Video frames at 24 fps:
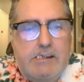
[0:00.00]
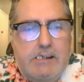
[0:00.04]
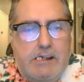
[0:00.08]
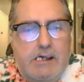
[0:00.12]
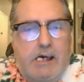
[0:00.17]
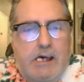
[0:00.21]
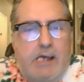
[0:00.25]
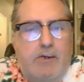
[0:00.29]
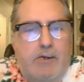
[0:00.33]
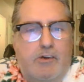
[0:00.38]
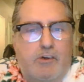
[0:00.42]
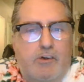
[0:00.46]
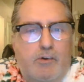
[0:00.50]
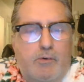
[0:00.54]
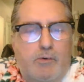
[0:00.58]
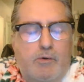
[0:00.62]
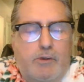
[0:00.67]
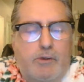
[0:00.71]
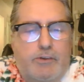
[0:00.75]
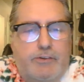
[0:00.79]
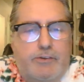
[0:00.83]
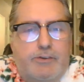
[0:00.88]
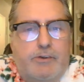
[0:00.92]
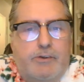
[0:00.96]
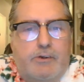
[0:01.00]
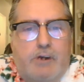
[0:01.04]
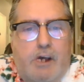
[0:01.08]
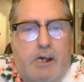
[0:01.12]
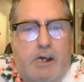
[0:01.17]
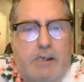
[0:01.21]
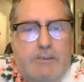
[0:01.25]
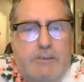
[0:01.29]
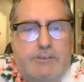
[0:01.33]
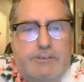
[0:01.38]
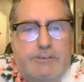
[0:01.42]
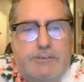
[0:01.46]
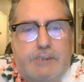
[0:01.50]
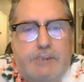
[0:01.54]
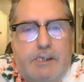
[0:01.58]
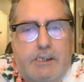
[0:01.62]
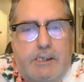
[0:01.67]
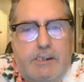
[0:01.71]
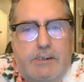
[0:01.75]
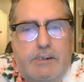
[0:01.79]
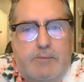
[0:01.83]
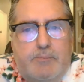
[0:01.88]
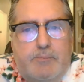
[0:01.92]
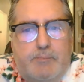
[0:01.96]
I don't know whether
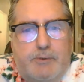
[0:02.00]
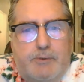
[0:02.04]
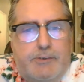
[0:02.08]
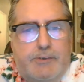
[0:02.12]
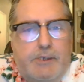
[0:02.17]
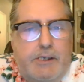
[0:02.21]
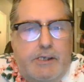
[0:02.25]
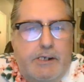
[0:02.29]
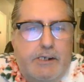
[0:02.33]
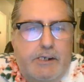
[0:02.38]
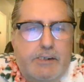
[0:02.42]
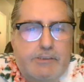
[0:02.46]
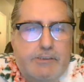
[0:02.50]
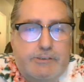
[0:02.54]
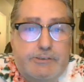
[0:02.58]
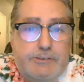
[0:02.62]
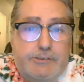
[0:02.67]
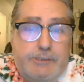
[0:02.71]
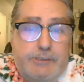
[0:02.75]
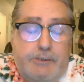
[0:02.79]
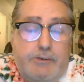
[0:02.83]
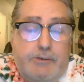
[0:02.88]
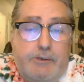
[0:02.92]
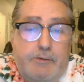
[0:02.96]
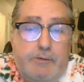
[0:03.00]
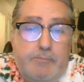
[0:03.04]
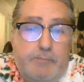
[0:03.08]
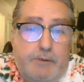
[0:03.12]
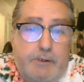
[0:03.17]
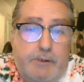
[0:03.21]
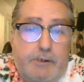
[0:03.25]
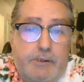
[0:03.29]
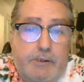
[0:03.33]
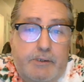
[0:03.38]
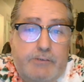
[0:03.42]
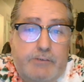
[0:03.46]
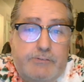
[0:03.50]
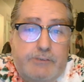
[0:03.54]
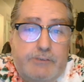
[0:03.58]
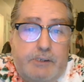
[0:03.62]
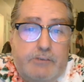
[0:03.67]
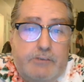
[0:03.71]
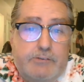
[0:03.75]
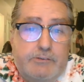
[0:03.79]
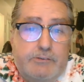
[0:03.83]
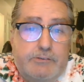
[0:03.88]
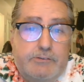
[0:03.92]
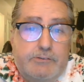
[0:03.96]
Einstein put that in his theory, but it
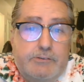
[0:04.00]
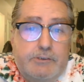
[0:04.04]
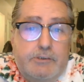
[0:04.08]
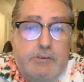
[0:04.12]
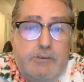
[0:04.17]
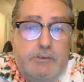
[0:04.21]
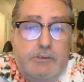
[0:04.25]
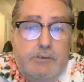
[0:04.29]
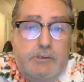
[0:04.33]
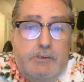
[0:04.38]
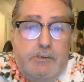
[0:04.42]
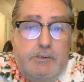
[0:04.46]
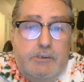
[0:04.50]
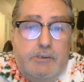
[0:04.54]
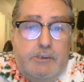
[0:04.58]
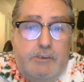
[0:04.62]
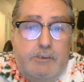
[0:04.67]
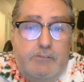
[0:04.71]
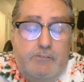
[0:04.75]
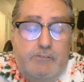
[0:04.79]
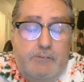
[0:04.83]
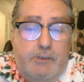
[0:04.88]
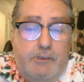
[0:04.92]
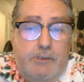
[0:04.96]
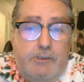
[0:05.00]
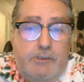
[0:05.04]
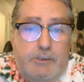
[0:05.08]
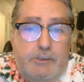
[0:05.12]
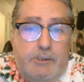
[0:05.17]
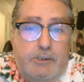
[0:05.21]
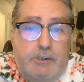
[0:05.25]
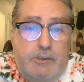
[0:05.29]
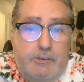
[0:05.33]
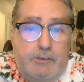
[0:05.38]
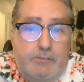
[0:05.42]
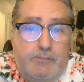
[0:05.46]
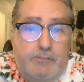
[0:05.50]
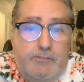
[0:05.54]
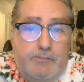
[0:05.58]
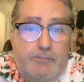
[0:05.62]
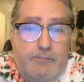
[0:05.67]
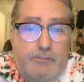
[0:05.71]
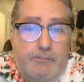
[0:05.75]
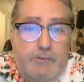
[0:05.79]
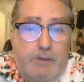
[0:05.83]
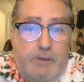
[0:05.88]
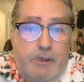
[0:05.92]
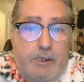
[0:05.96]
sounds convenient.
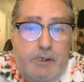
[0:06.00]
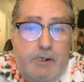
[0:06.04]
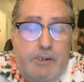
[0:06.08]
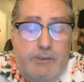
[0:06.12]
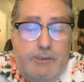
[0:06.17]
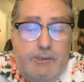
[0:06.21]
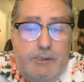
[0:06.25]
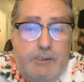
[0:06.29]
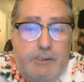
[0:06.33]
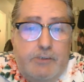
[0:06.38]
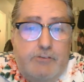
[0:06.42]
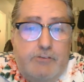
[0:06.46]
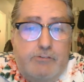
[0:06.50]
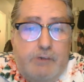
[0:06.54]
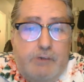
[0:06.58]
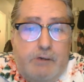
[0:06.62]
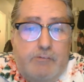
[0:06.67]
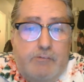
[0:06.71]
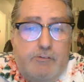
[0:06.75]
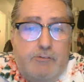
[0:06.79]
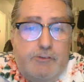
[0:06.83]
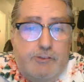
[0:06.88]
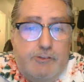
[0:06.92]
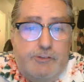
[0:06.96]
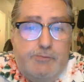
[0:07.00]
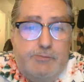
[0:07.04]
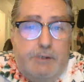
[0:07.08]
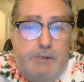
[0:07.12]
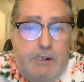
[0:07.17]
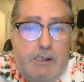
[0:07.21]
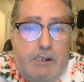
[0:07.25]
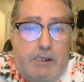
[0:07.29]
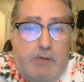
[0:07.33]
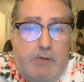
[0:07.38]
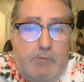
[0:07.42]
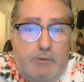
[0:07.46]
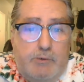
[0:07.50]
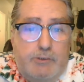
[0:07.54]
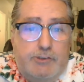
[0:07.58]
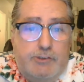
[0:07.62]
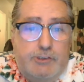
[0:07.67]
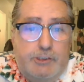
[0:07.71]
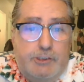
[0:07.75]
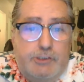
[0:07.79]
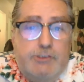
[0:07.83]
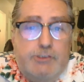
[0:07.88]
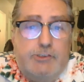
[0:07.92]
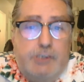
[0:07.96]
If anything can travel at the speed of light, which
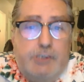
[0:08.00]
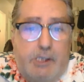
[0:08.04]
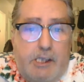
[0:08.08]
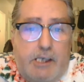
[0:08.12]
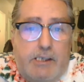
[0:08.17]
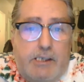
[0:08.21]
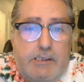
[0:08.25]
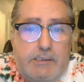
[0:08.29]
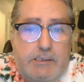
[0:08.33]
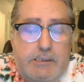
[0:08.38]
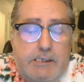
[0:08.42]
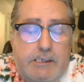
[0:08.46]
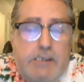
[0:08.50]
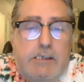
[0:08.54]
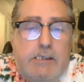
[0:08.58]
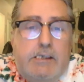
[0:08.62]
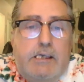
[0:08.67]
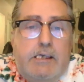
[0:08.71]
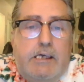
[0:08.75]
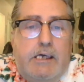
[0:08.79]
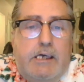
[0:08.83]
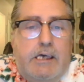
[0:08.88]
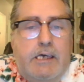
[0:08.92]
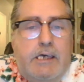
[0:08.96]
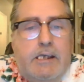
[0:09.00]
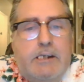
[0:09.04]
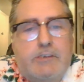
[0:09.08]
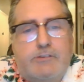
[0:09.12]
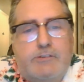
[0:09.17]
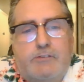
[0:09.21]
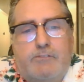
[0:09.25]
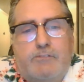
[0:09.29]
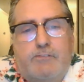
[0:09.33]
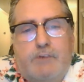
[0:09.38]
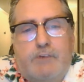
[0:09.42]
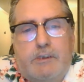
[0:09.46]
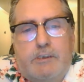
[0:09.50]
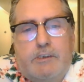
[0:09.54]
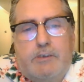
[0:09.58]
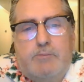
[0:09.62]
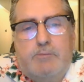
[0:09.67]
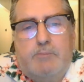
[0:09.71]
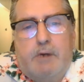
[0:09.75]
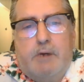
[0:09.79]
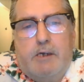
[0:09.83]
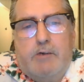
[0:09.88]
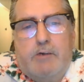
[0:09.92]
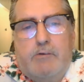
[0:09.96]
is light, and it's affected
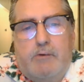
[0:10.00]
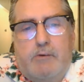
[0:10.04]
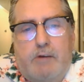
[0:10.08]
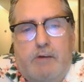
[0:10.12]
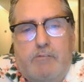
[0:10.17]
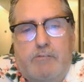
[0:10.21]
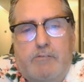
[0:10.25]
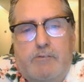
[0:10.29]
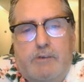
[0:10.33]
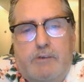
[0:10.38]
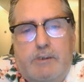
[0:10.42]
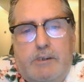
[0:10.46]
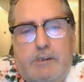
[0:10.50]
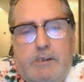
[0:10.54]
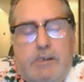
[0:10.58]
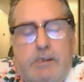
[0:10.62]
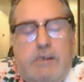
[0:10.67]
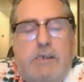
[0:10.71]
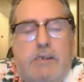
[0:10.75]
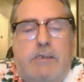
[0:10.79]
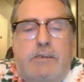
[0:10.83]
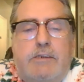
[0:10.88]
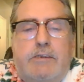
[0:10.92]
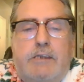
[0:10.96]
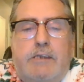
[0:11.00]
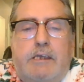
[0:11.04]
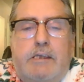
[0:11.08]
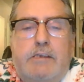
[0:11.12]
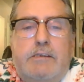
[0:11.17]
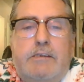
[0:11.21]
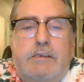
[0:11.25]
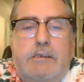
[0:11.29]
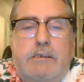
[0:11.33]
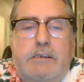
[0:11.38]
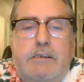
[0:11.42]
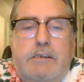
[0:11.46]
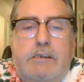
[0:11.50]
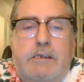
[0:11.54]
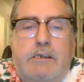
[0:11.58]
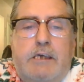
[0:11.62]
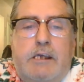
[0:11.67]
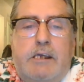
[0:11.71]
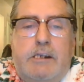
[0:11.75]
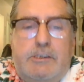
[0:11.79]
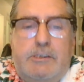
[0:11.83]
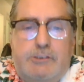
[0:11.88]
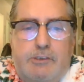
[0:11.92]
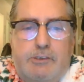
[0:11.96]
by gravity, and
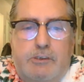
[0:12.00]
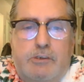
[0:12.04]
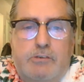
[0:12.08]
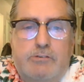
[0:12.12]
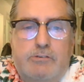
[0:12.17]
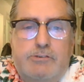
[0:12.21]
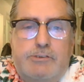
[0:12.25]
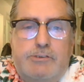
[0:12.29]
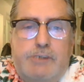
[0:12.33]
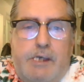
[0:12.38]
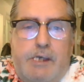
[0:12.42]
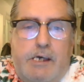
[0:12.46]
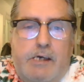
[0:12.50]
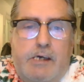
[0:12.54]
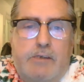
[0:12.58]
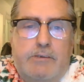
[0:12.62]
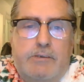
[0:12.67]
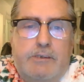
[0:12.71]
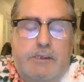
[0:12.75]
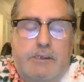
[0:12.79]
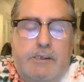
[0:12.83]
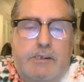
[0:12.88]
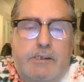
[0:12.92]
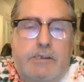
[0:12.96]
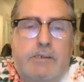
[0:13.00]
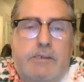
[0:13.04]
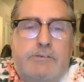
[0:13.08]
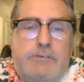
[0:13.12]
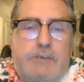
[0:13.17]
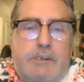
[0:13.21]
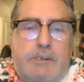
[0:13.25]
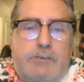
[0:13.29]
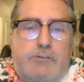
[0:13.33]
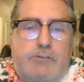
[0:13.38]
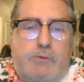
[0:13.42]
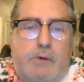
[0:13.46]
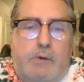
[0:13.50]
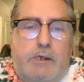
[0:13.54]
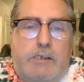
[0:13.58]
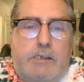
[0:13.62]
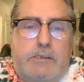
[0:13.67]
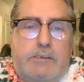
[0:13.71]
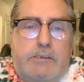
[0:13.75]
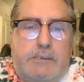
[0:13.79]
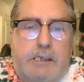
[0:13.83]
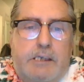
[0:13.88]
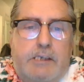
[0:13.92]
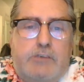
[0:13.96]
it slows down, that it's going to
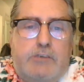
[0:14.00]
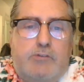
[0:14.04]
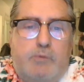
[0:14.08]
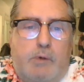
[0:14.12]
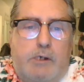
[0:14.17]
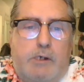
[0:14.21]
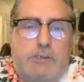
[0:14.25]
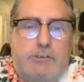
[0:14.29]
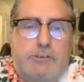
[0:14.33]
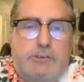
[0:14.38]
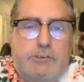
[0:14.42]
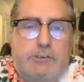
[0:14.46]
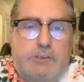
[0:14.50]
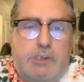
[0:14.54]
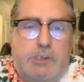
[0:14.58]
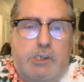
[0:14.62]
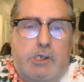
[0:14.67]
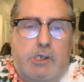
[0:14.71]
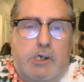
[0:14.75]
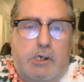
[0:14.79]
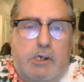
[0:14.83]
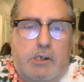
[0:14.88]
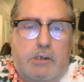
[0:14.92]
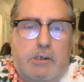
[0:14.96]
take twice as long.